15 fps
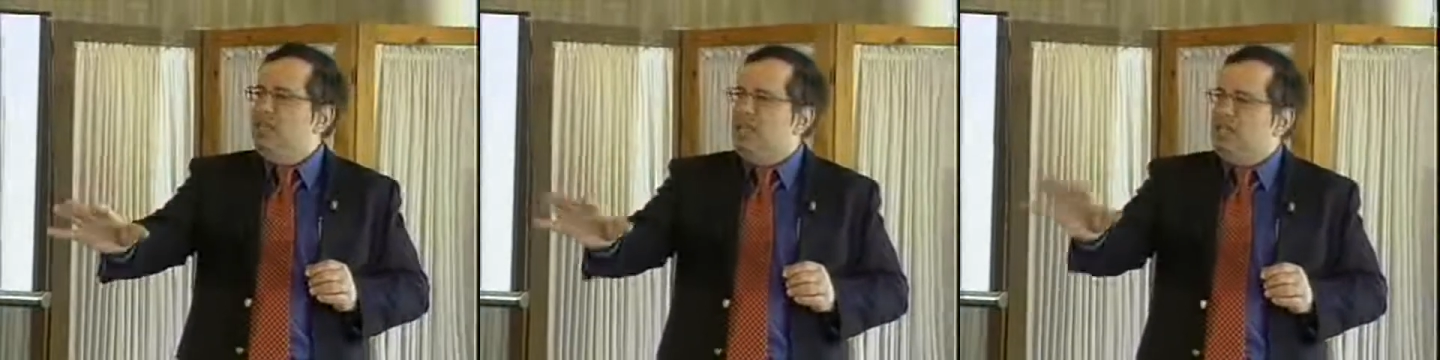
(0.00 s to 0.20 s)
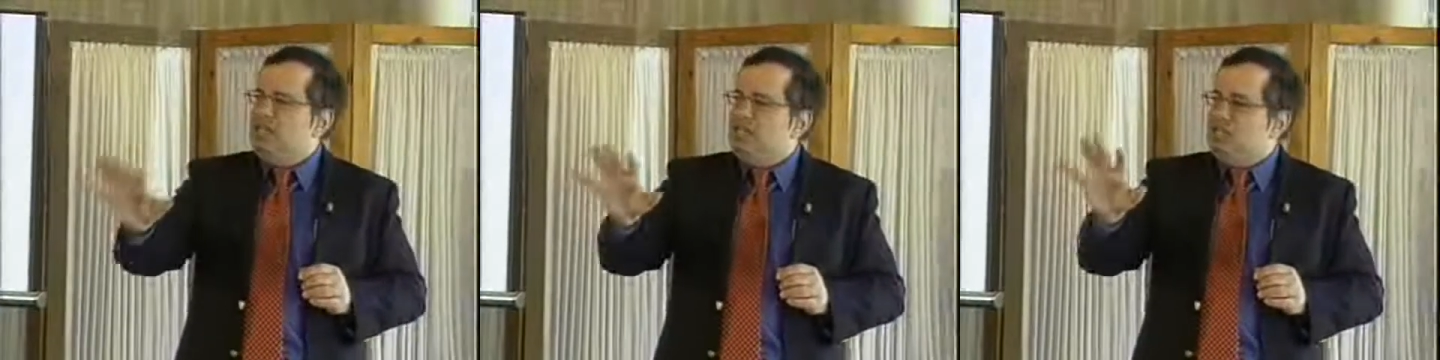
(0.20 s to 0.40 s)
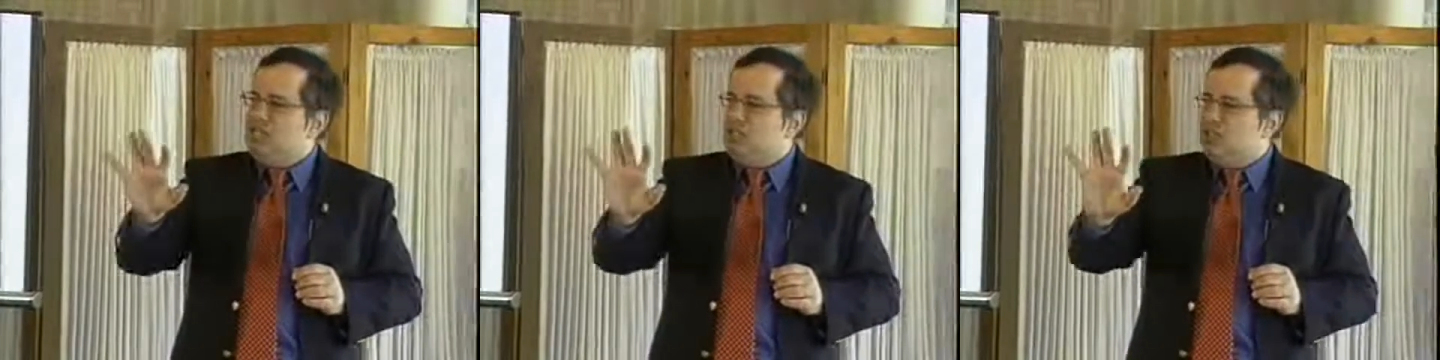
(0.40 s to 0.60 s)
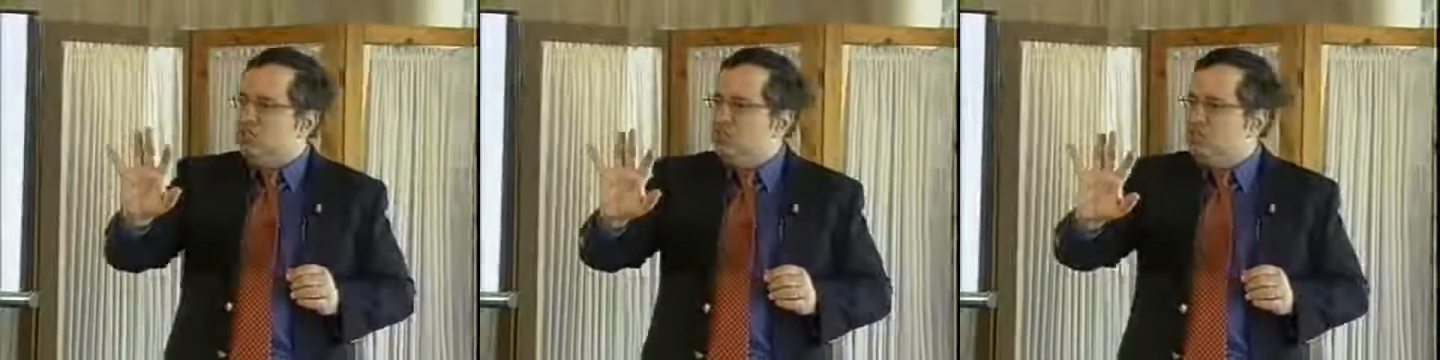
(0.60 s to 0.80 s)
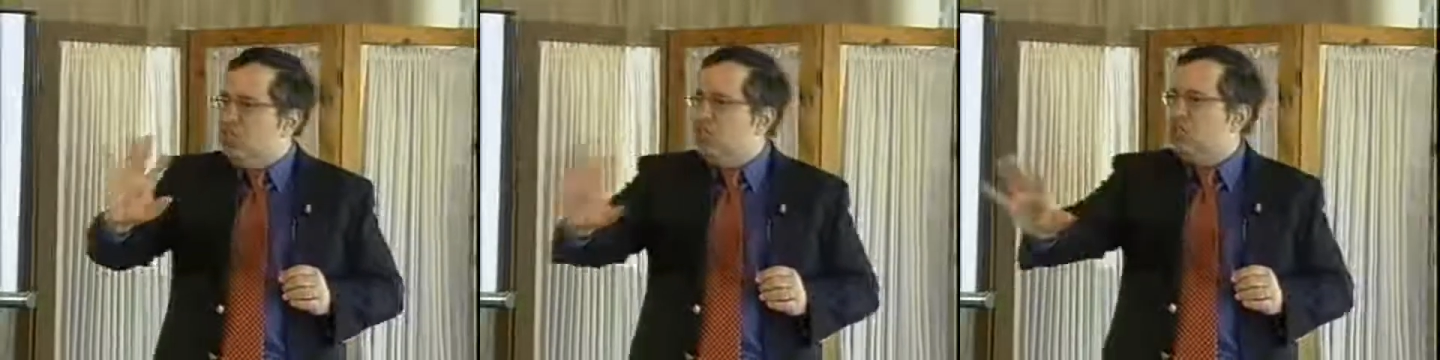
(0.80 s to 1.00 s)
in
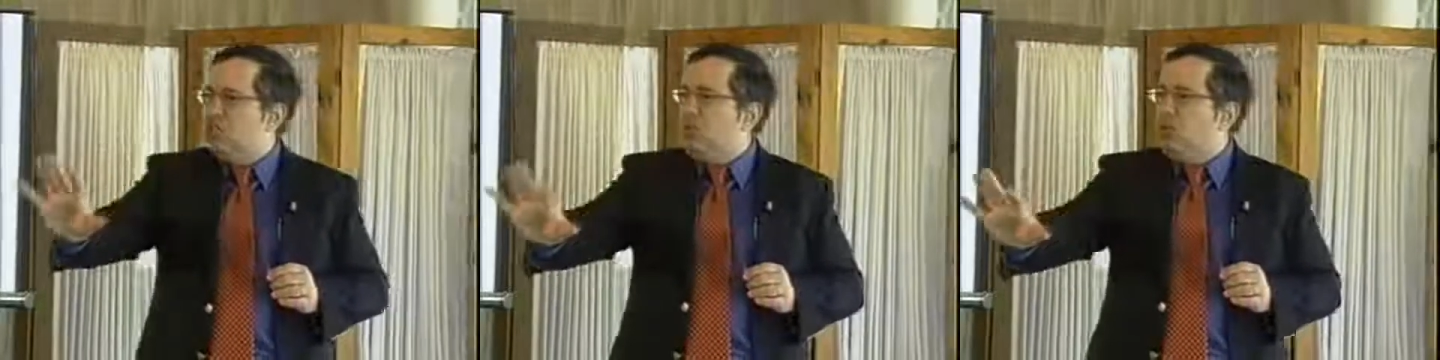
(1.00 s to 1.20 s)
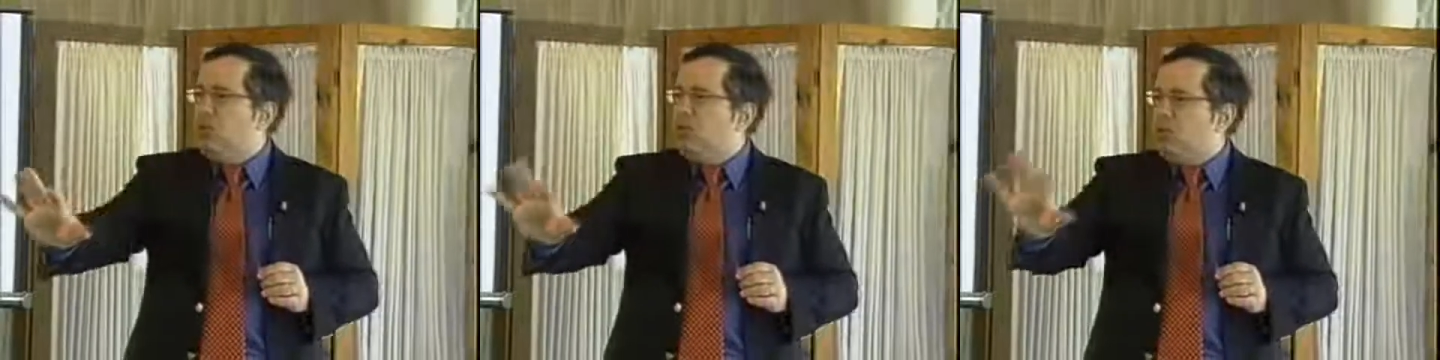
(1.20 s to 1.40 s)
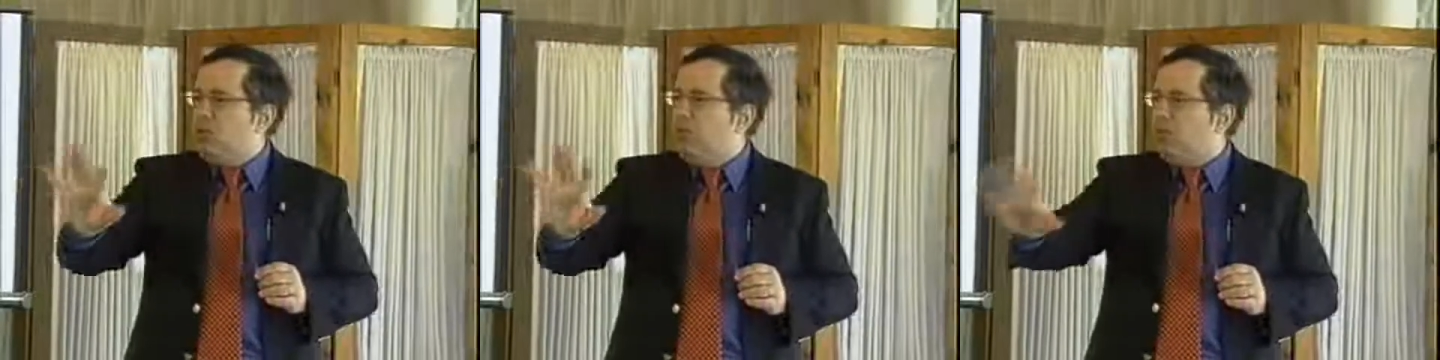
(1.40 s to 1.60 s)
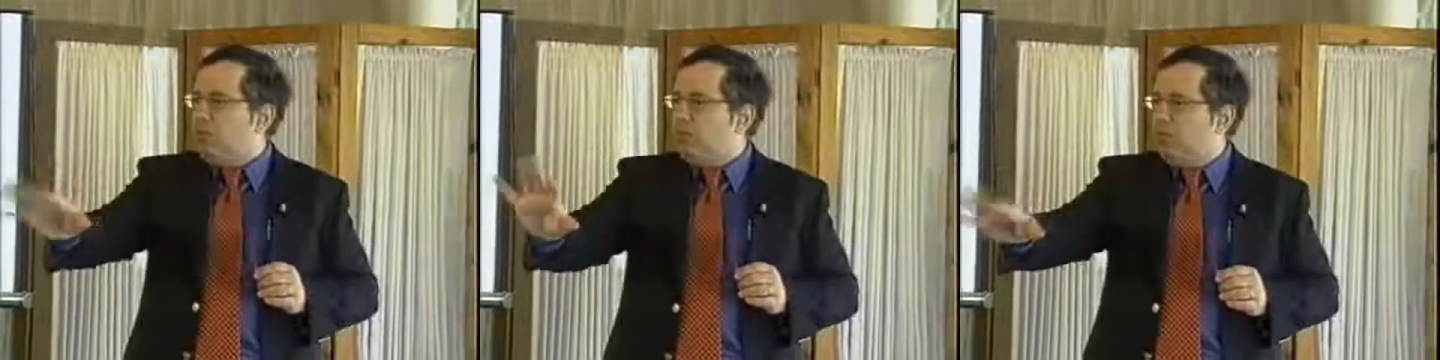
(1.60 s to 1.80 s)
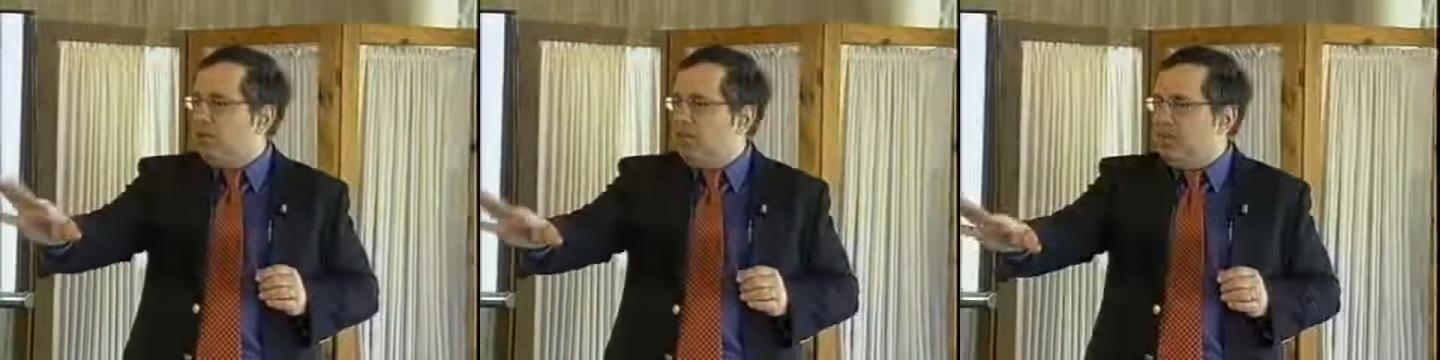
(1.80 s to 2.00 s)
digital color
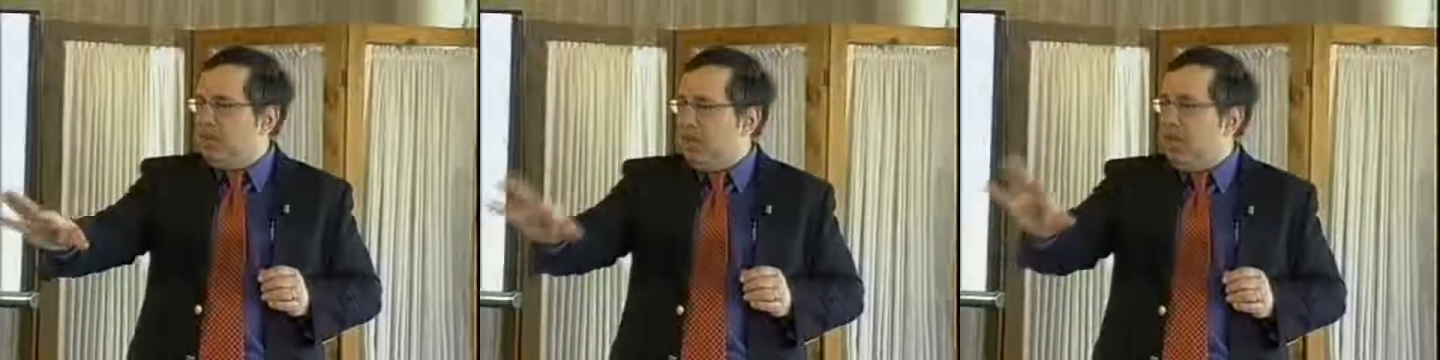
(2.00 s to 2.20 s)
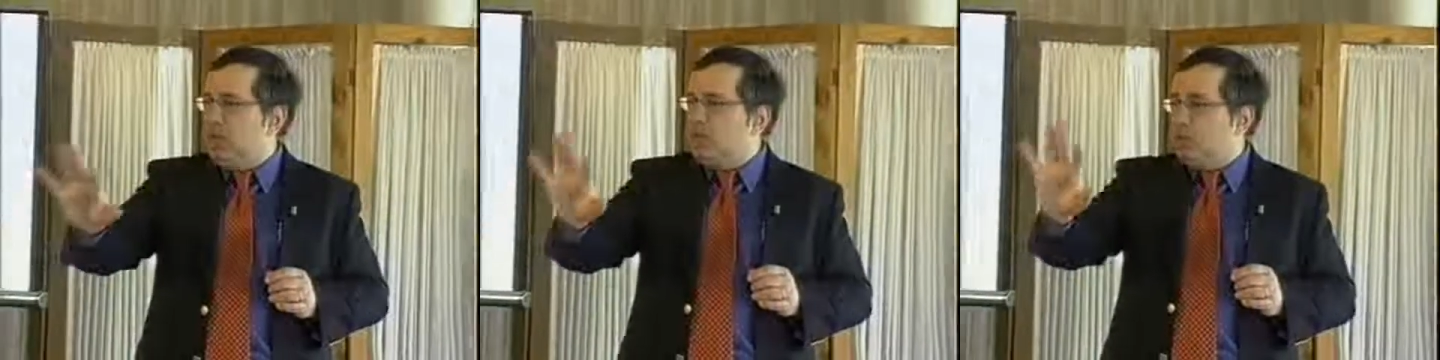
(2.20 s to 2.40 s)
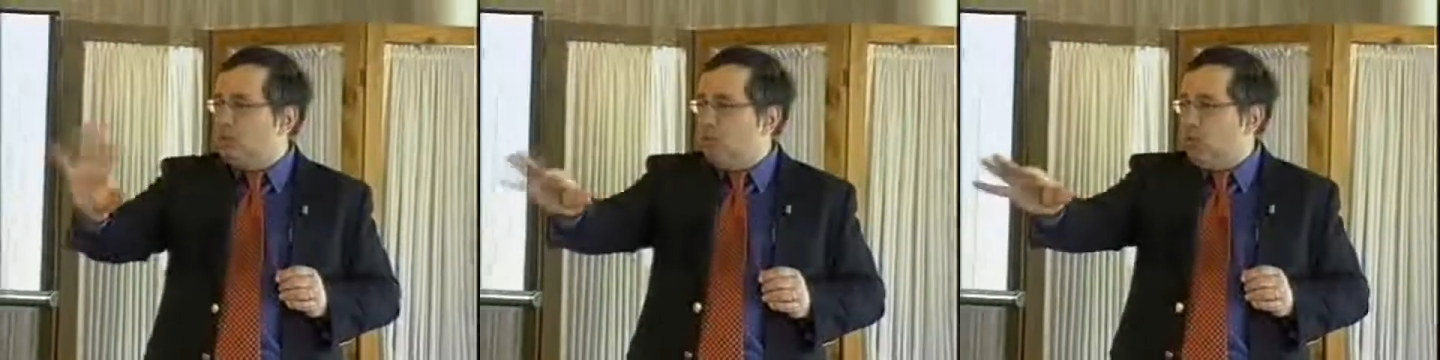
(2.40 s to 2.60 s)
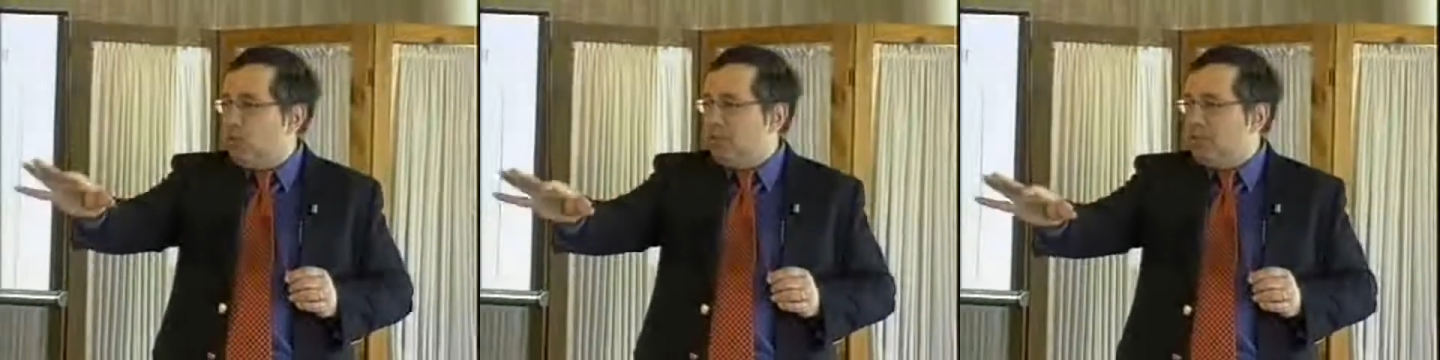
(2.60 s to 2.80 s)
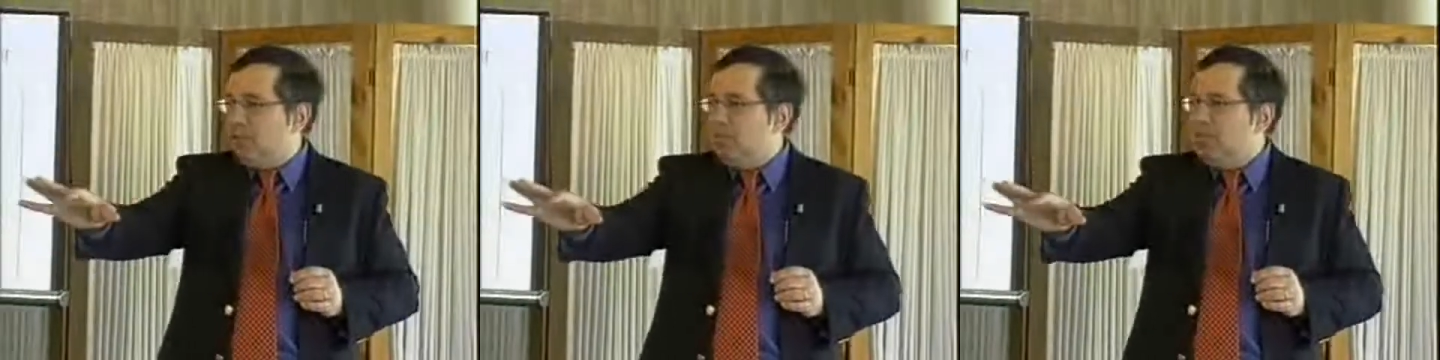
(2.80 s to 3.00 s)
printing and how to
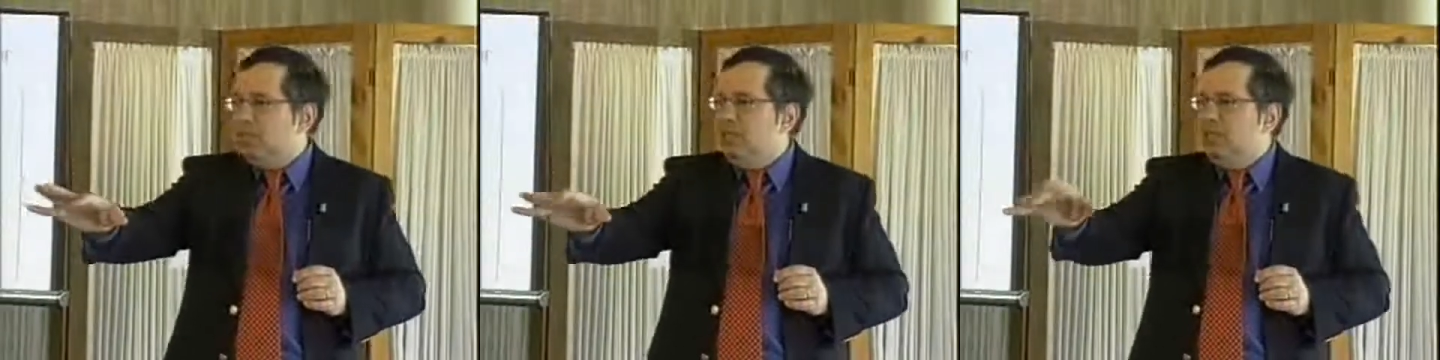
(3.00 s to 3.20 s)
avoid them.